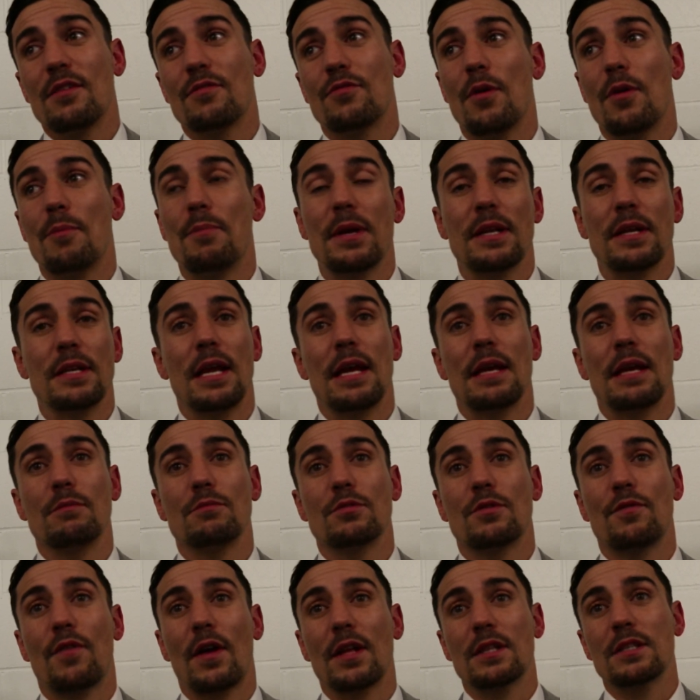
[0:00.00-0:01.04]
the big
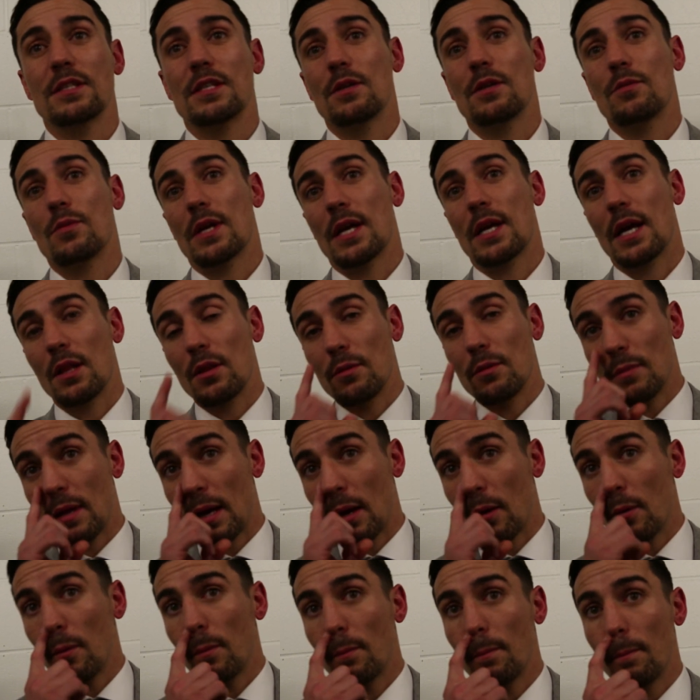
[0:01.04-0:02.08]
names fancy it with Callum
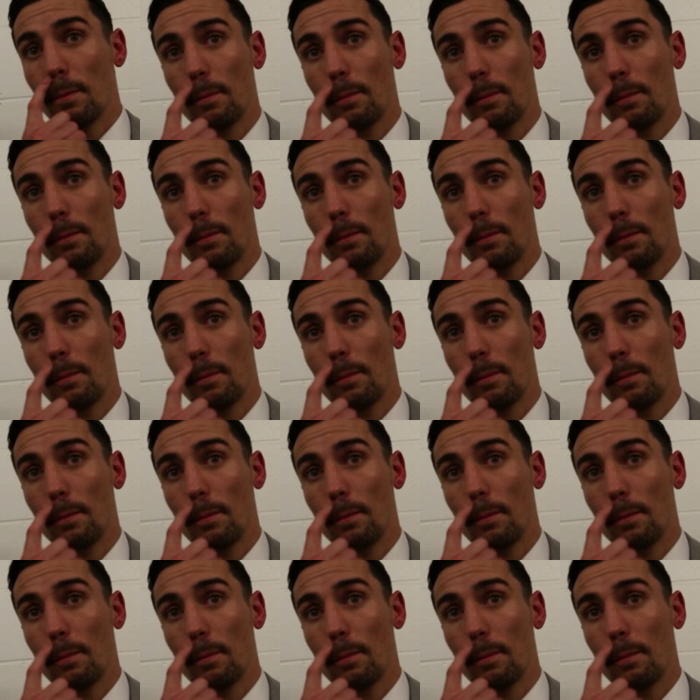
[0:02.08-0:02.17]
now.